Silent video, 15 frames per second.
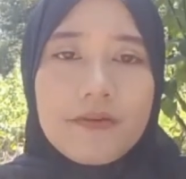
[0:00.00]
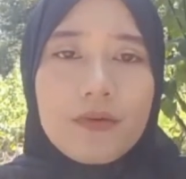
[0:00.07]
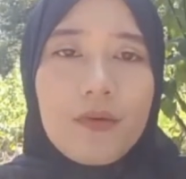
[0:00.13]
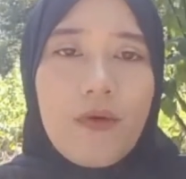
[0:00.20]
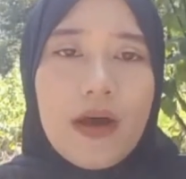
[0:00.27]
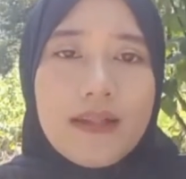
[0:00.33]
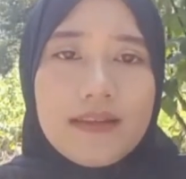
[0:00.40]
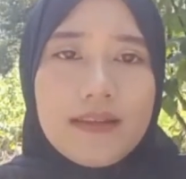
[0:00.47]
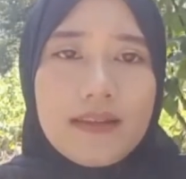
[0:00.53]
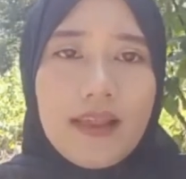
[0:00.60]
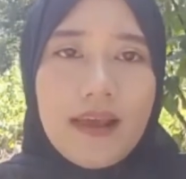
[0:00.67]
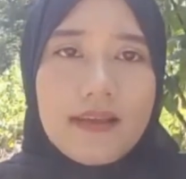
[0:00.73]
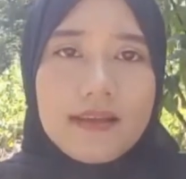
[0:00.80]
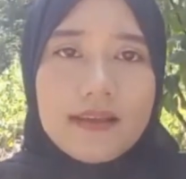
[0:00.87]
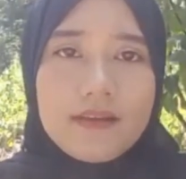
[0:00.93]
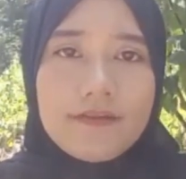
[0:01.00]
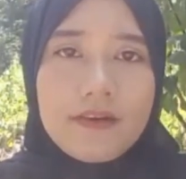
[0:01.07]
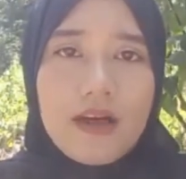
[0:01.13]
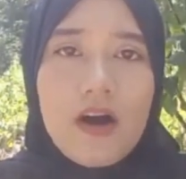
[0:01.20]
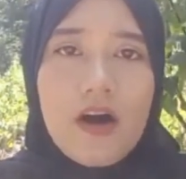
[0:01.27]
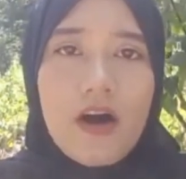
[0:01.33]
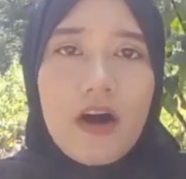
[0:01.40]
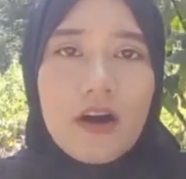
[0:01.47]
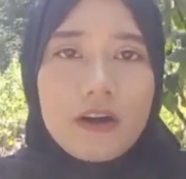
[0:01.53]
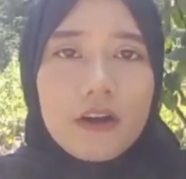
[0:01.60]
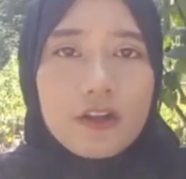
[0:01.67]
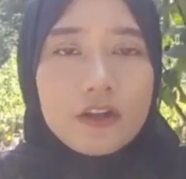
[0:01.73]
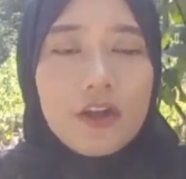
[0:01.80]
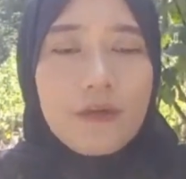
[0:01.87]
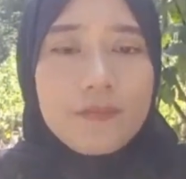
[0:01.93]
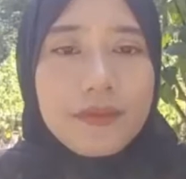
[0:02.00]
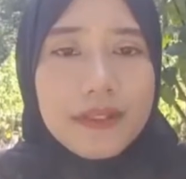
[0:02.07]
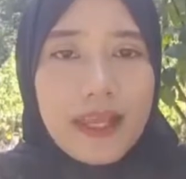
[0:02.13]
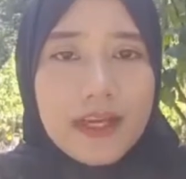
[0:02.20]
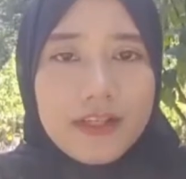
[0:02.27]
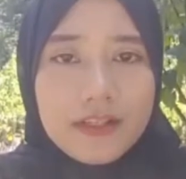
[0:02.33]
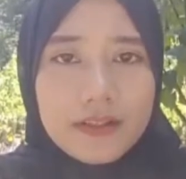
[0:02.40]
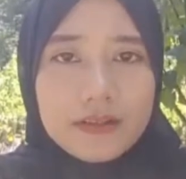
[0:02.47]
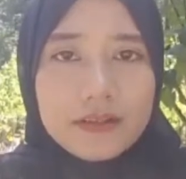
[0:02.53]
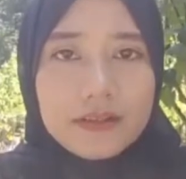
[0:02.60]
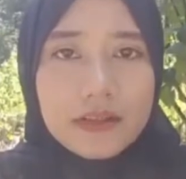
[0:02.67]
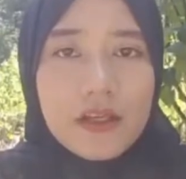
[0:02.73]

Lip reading: quantitative, or combination.